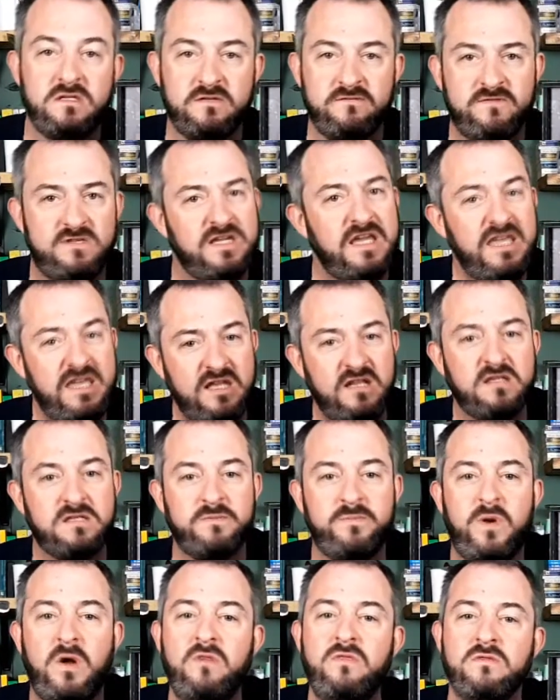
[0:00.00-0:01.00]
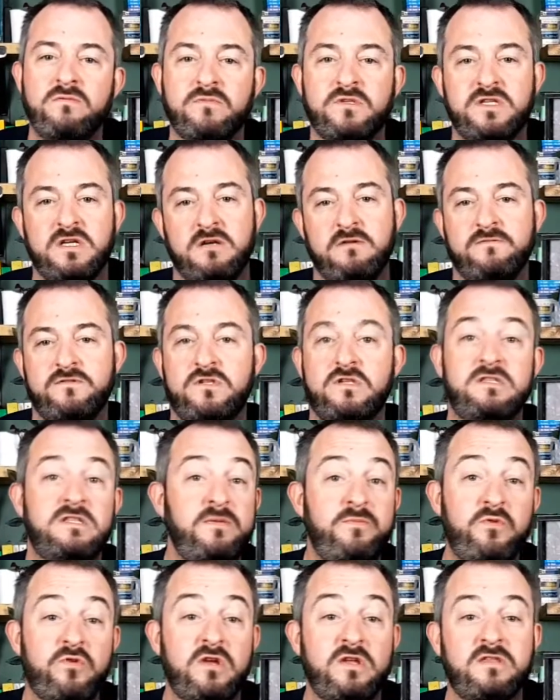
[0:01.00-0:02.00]
have taken it upon themselves to
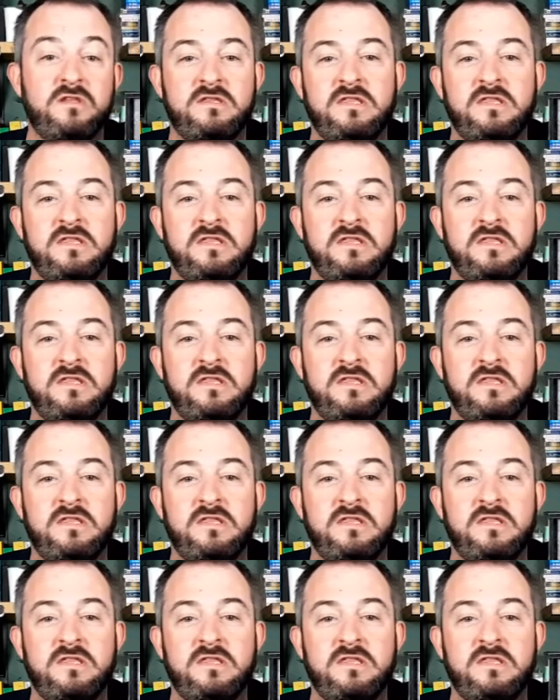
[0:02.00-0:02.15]
liberate the